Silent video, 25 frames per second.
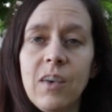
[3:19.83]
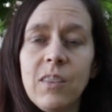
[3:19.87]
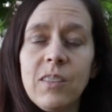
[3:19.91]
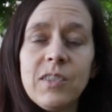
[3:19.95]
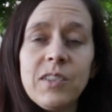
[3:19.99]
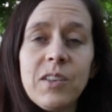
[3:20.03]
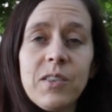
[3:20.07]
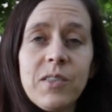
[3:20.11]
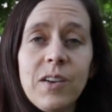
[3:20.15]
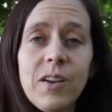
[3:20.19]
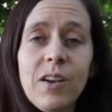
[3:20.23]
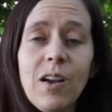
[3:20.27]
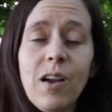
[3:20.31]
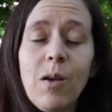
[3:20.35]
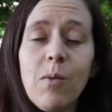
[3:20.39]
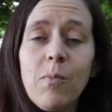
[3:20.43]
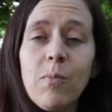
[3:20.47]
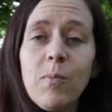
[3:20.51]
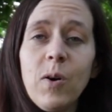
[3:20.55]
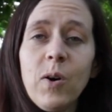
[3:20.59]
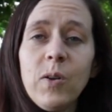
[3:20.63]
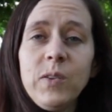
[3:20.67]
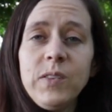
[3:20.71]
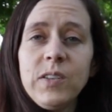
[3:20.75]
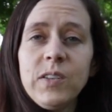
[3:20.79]
So there are a
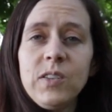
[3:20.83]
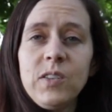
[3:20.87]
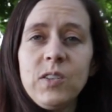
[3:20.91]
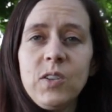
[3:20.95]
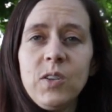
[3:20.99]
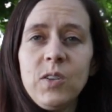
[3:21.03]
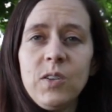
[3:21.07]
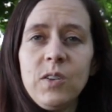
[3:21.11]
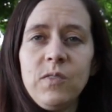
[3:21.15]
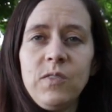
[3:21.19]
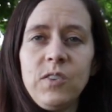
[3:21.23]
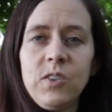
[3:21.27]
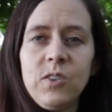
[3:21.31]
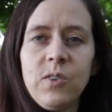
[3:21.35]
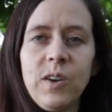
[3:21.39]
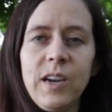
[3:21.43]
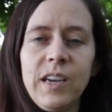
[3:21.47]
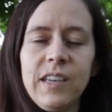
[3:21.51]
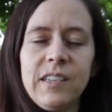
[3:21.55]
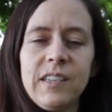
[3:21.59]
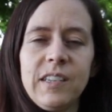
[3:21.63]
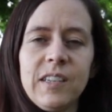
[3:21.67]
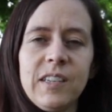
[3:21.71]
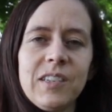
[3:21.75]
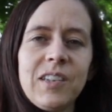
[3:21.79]
multitude of
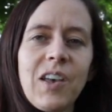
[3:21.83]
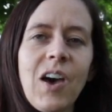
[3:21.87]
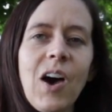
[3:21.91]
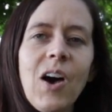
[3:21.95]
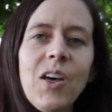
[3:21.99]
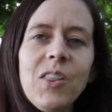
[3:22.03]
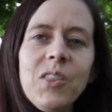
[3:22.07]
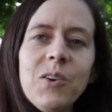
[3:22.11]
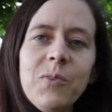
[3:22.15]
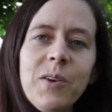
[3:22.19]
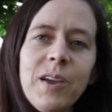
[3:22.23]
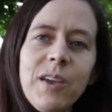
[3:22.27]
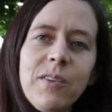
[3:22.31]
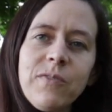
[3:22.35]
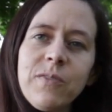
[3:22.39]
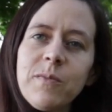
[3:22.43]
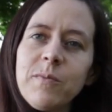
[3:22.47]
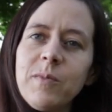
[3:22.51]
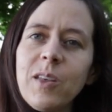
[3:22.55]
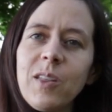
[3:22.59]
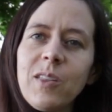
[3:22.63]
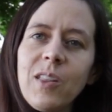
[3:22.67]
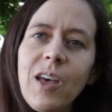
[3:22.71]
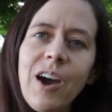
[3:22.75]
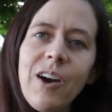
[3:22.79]
choices, all the way from
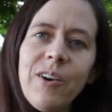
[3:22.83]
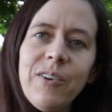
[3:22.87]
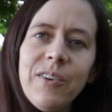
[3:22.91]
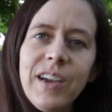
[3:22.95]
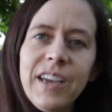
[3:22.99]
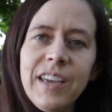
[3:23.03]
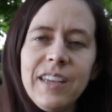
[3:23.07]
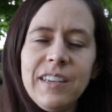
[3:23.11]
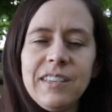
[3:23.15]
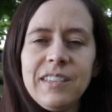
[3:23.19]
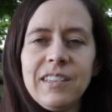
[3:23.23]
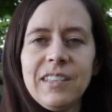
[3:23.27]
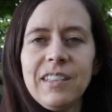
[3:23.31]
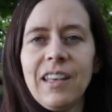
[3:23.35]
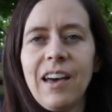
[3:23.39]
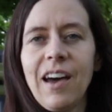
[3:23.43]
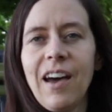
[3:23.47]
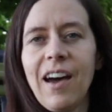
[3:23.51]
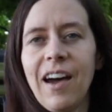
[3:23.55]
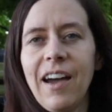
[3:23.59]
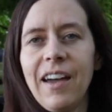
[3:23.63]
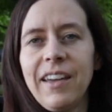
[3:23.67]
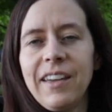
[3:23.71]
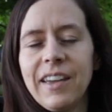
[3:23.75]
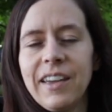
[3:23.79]
the low end to the
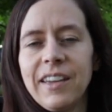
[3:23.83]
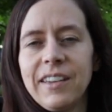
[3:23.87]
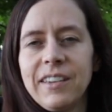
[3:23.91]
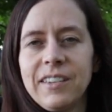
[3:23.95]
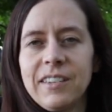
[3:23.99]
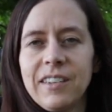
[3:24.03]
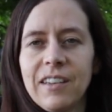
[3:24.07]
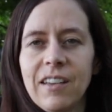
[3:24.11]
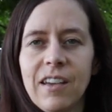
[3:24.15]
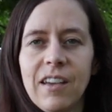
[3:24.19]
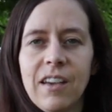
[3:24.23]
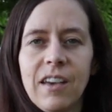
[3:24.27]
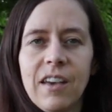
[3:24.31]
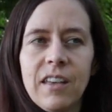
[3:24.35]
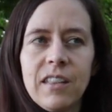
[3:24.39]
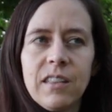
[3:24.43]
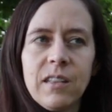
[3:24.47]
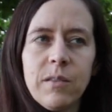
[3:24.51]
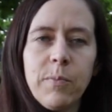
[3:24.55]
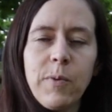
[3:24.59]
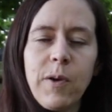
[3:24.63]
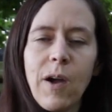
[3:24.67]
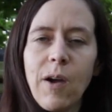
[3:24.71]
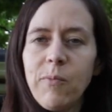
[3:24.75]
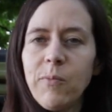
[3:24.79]
high end. The
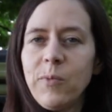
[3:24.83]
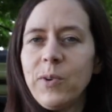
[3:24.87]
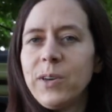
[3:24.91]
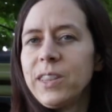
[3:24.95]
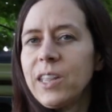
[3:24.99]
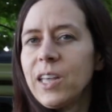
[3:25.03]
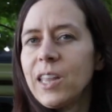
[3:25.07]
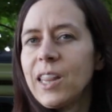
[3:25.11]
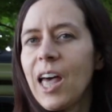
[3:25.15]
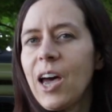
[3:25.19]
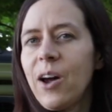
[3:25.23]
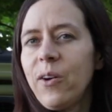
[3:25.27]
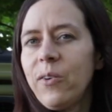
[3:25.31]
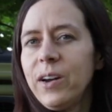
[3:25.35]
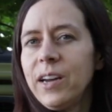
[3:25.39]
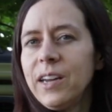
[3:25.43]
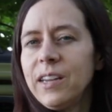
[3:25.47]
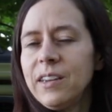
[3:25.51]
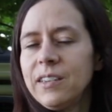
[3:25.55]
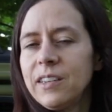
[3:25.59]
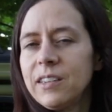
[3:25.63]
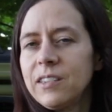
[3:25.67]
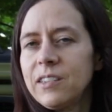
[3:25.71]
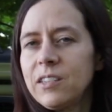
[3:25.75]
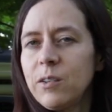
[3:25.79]
problem with the low
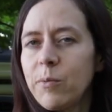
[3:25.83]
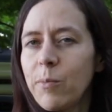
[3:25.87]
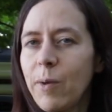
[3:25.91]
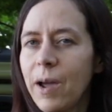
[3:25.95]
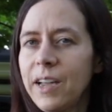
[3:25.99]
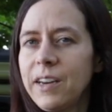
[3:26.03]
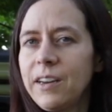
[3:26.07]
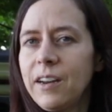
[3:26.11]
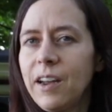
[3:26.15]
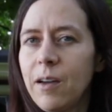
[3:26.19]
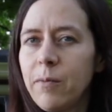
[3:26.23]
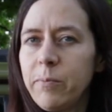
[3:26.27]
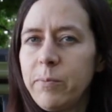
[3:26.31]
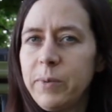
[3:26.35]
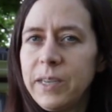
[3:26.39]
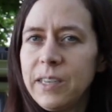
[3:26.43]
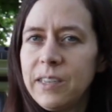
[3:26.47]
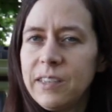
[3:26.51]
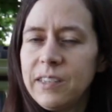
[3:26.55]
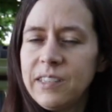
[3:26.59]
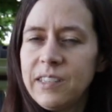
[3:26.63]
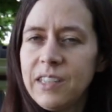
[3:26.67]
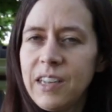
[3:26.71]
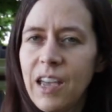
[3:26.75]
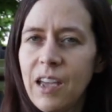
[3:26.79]
end is you might not be
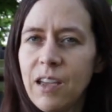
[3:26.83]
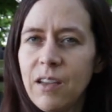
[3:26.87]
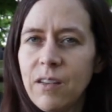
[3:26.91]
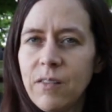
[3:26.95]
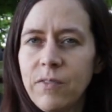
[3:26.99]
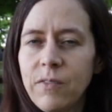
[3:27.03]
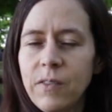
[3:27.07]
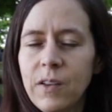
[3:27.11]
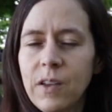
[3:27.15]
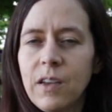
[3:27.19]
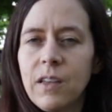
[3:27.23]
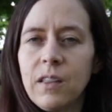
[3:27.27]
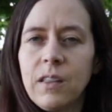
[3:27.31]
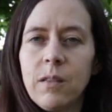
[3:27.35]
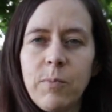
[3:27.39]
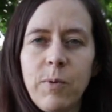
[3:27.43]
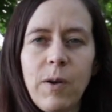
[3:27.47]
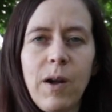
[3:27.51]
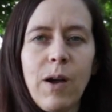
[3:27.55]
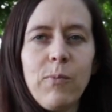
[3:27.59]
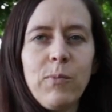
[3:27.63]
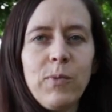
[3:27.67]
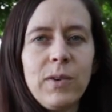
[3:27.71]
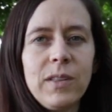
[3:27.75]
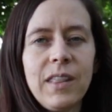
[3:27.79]
as safe. The
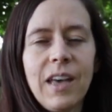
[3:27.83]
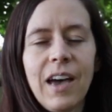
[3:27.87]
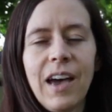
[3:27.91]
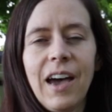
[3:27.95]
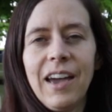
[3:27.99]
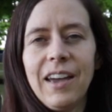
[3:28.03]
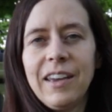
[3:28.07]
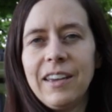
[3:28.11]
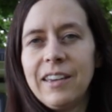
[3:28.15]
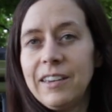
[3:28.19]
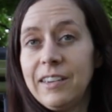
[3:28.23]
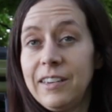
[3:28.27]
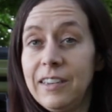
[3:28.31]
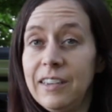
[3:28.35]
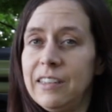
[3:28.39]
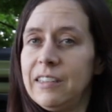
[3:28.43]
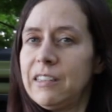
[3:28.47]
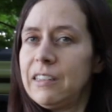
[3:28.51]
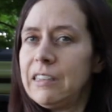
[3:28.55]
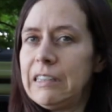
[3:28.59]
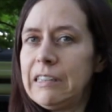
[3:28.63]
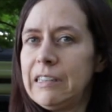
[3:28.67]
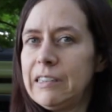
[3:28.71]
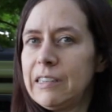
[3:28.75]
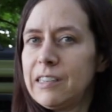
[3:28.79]
problem with the high end is
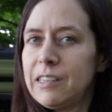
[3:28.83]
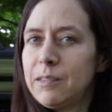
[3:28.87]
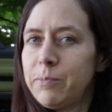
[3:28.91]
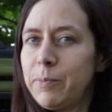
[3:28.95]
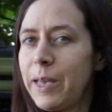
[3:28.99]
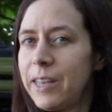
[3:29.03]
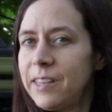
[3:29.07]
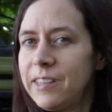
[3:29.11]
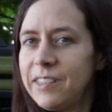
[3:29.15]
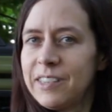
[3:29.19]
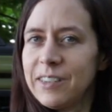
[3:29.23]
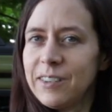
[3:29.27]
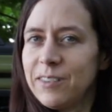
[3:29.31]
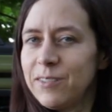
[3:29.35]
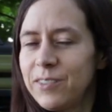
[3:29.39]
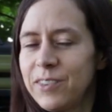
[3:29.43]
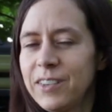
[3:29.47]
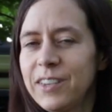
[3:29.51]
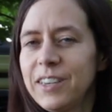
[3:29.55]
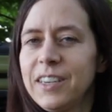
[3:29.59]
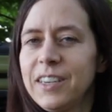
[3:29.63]
it's expensive.